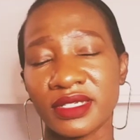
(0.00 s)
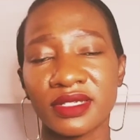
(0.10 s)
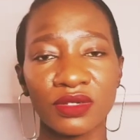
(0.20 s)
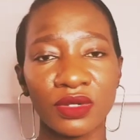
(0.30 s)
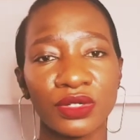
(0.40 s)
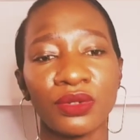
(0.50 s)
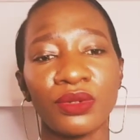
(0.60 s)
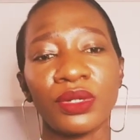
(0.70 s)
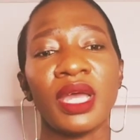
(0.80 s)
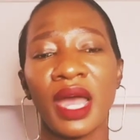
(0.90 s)
It's not good.
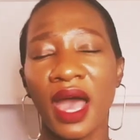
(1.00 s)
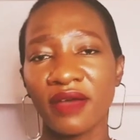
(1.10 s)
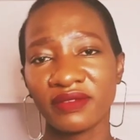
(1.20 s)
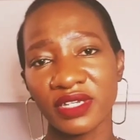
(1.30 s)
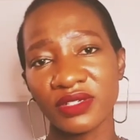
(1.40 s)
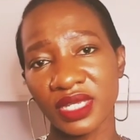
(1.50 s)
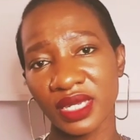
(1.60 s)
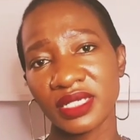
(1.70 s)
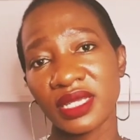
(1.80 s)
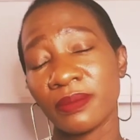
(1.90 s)
After you take
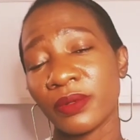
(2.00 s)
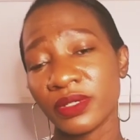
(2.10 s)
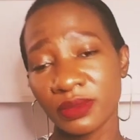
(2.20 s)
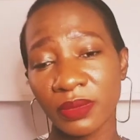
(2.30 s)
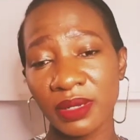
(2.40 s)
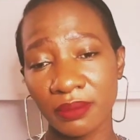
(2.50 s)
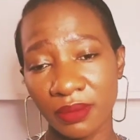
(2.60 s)
it, and maybe,